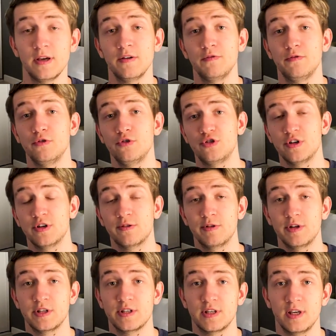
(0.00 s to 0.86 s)
Future
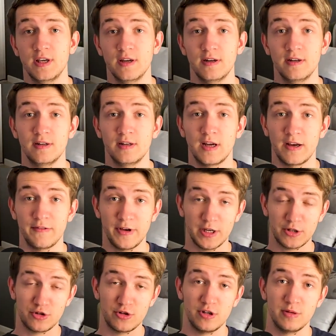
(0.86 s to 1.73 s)
Chris here, I've
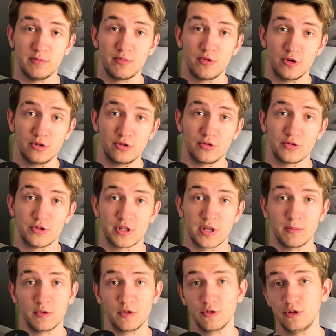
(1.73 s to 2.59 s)
actually brought you
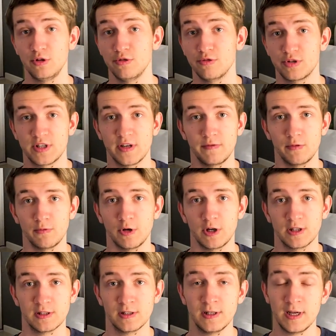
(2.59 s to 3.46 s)
some good news
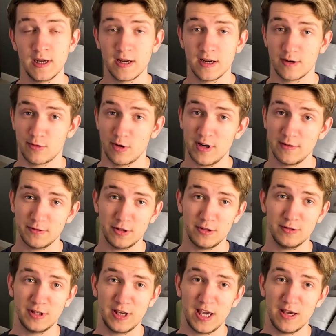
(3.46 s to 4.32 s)
everyone.
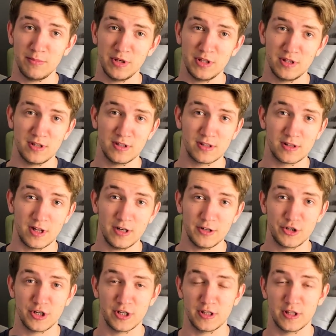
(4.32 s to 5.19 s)
Krafton came in
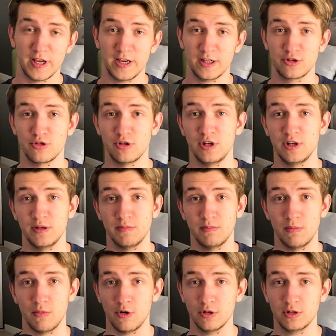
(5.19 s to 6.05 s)
clutch and actually
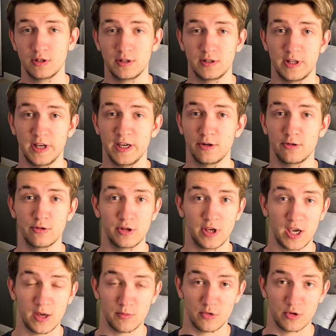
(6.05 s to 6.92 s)
bought Tango
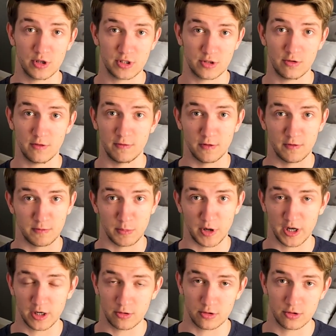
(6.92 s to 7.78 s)
Gameworks off of
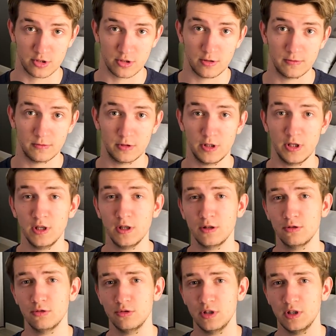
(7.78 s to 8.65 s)
Microsoft,
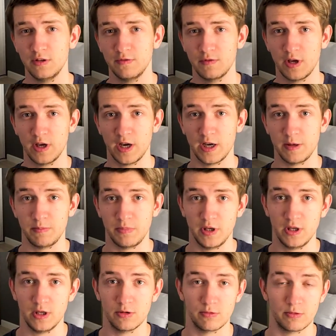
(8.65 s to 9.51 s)
including the
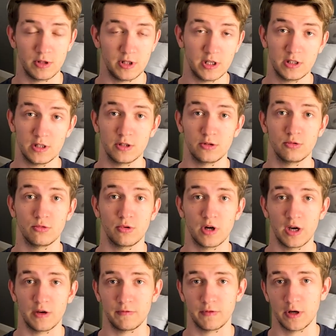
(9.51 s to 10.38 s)
IP related to
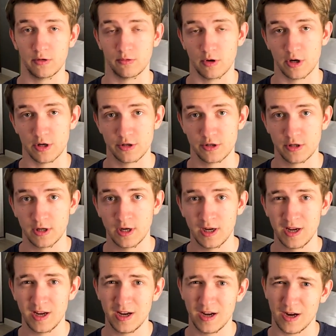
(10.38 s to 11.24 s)
Hi-Fi Rush.
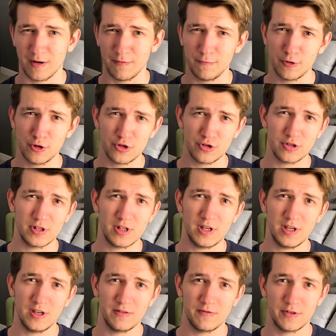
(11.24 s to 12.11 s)

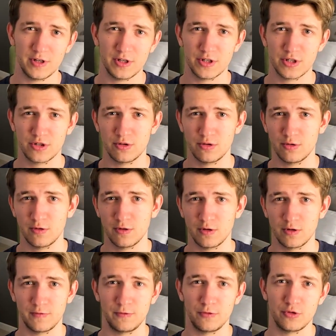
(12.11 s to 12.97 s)
Unfortunately, there is
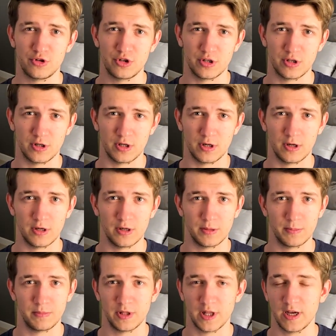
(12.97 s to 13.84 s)
no
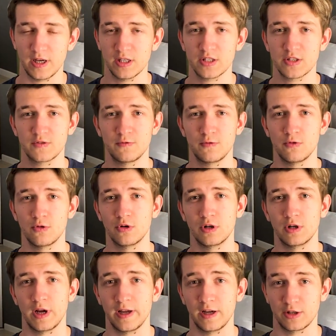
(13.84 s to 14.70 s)
future plans
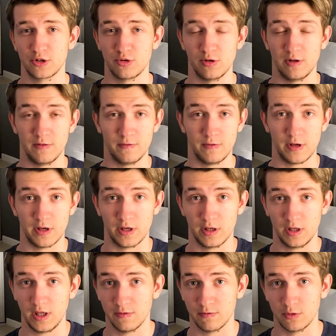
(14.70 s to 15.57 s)
for actually
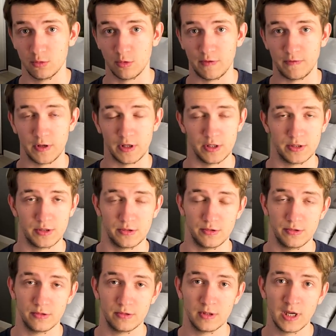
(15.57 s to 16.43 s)
the Evil Within
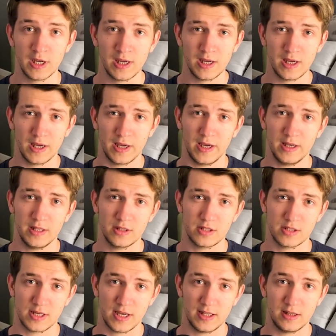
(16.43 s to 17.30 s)
2, and
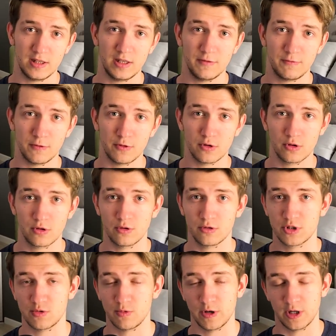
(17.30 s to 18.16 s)
sadly for
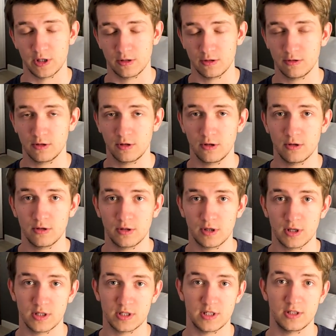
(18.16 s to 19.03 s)
Ghostwire Tokyo,
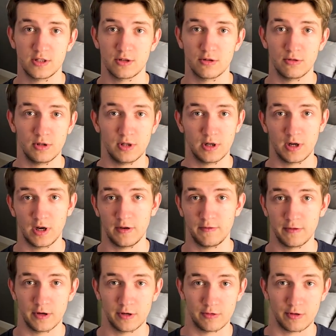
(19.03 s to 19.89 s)
cause it's only
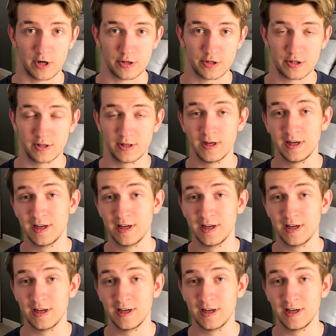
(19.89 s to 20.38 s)
Hi-Fi Rush.